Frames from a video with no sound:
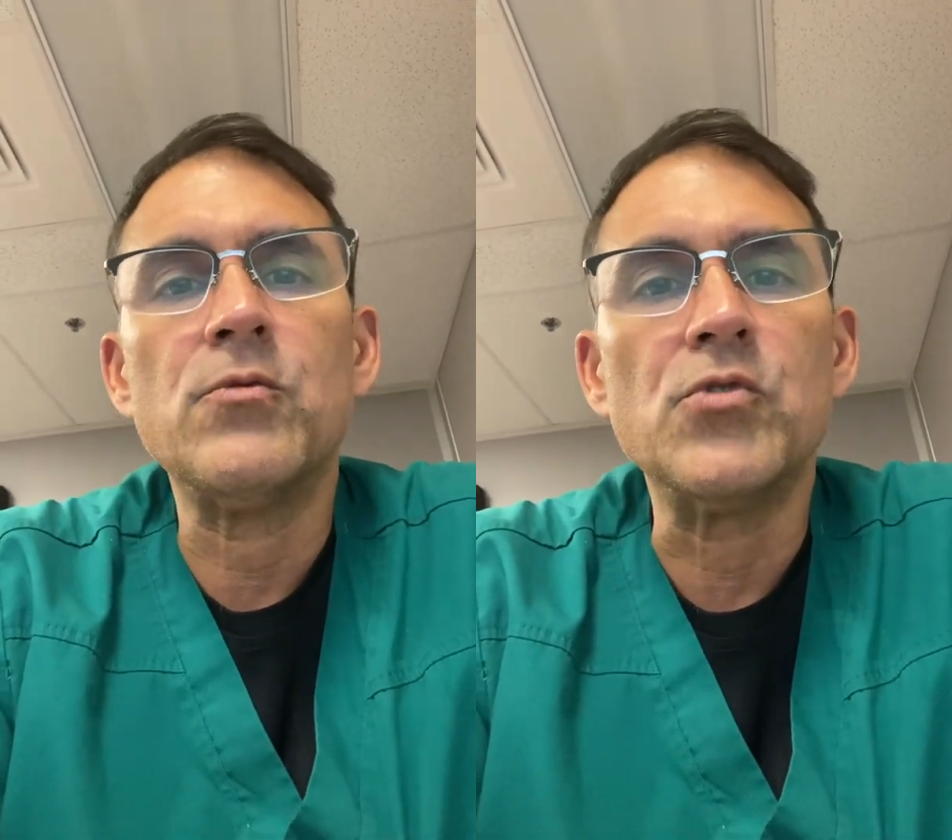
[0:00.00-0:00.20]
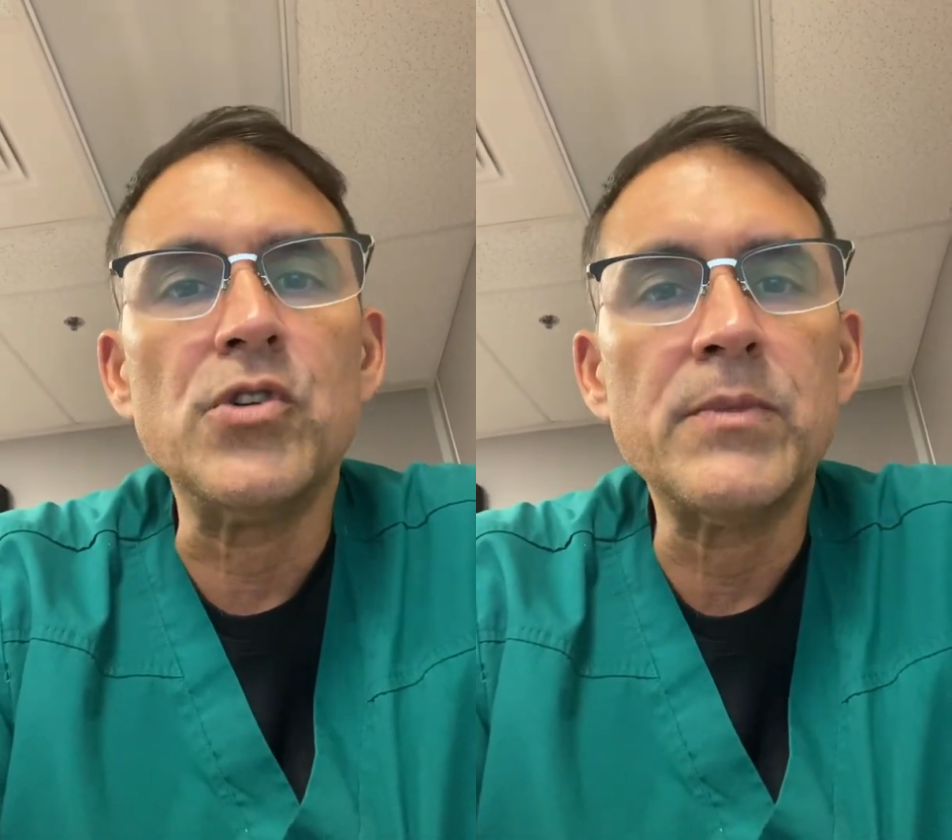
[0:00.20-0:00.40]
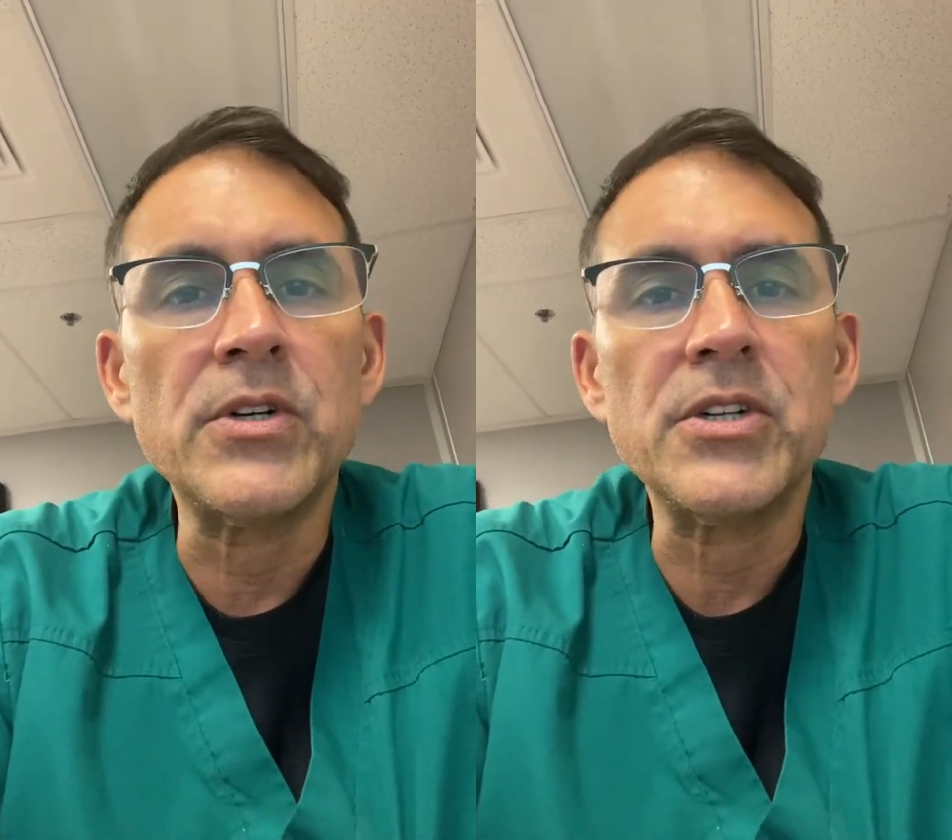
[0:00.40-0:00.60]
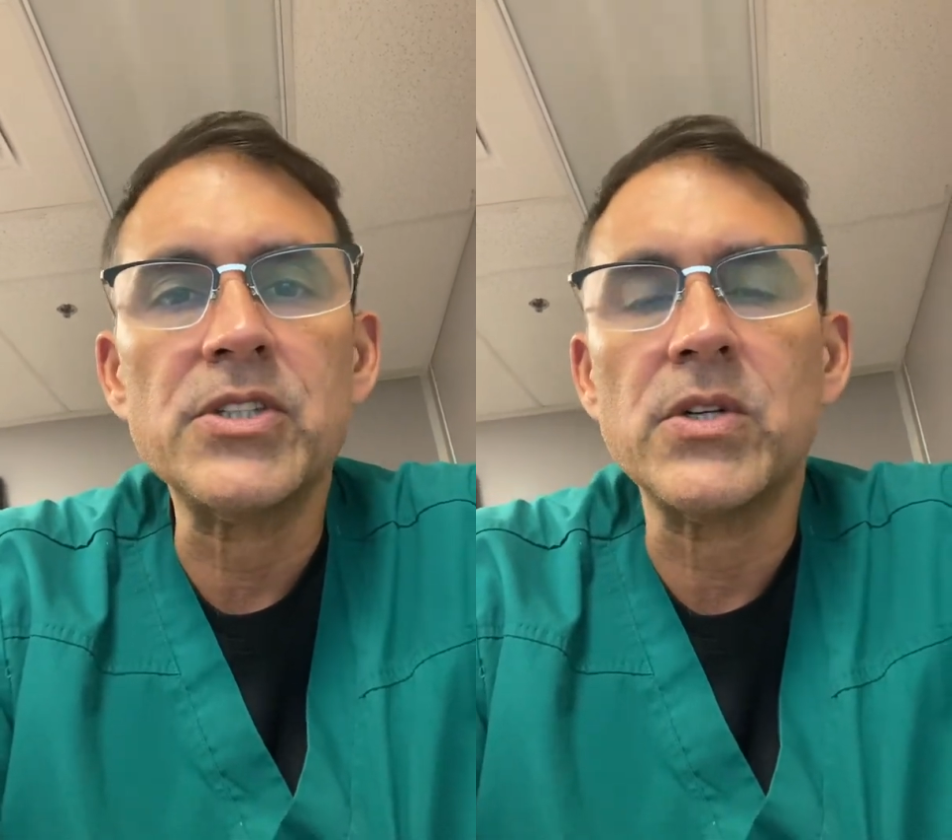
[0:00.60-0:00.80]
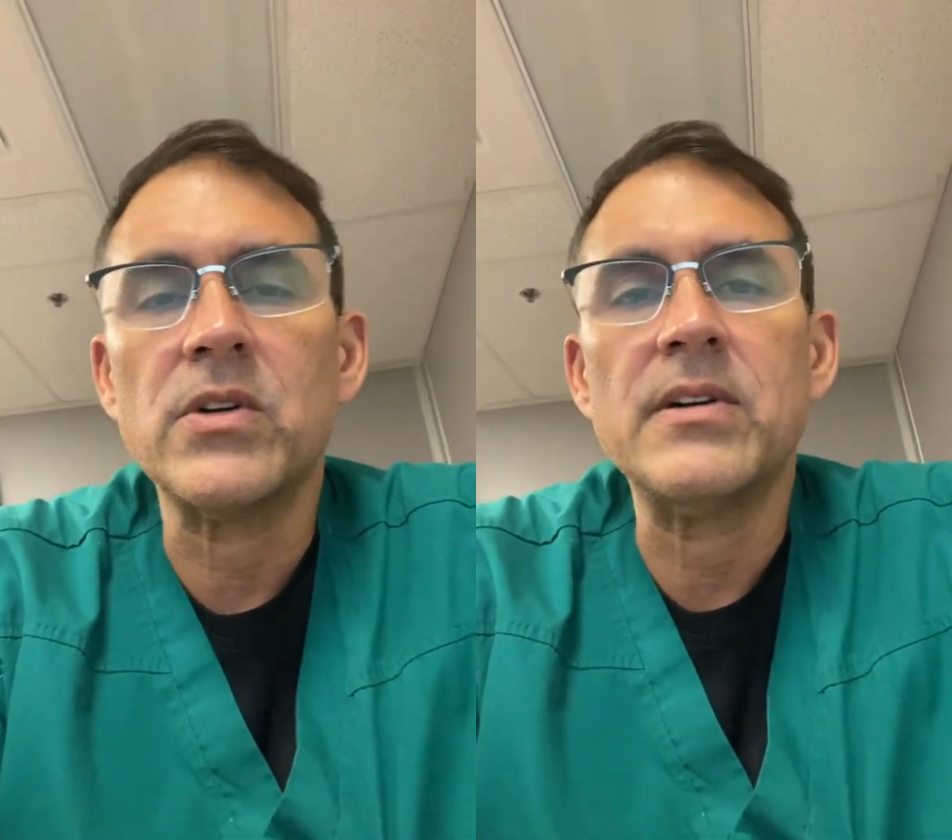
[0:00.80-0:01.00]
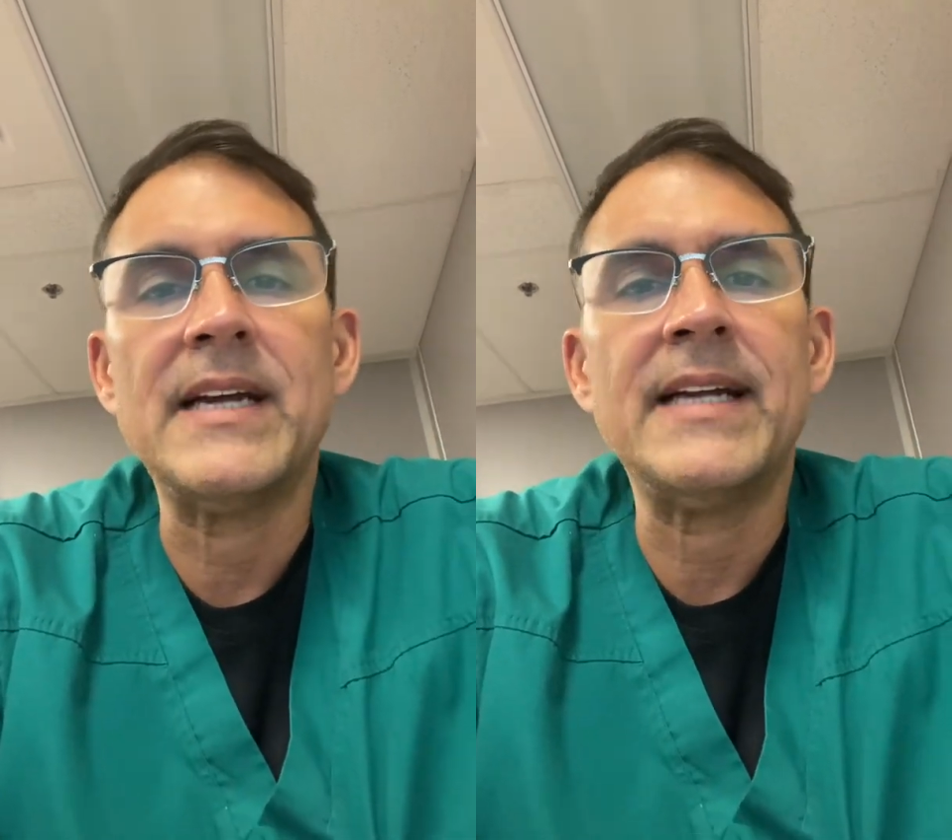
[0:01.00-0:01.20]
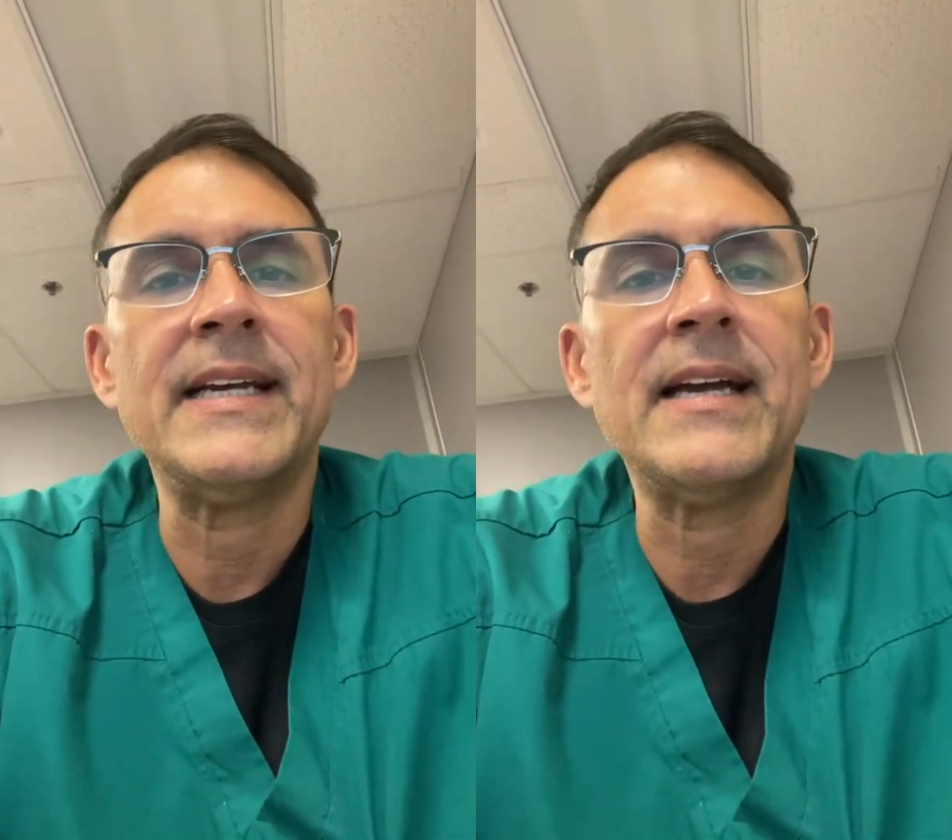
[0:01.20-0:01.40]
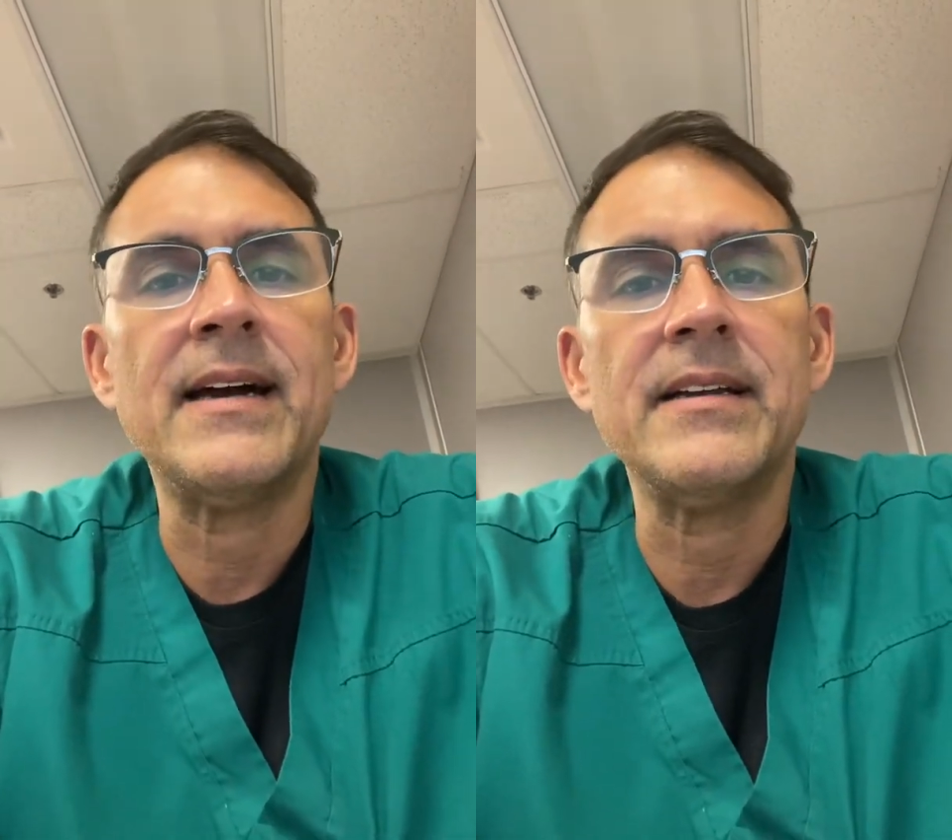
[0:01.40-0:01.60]
rumors or any
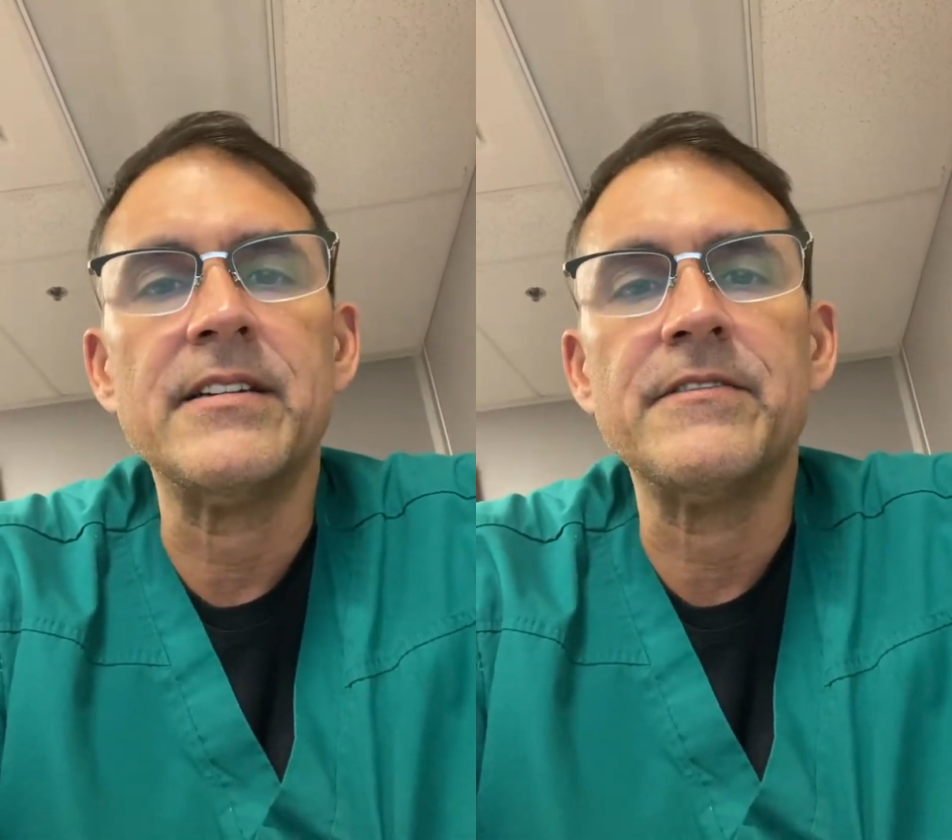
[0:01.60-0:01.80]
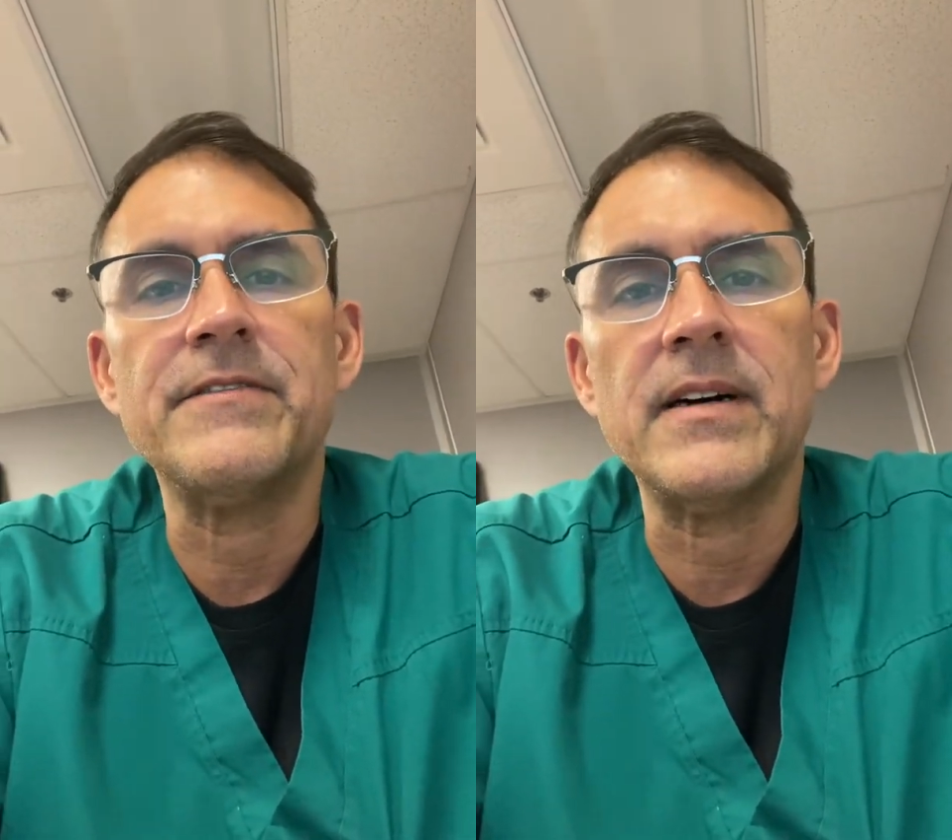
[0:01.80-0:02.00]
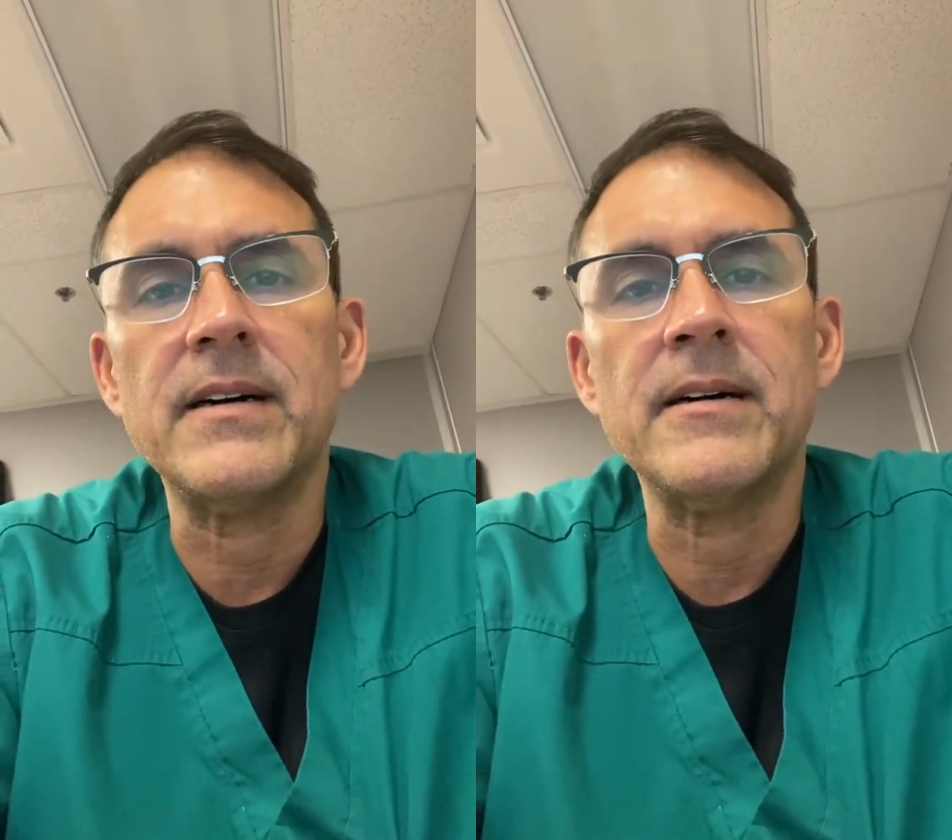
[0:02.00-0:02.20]
kind of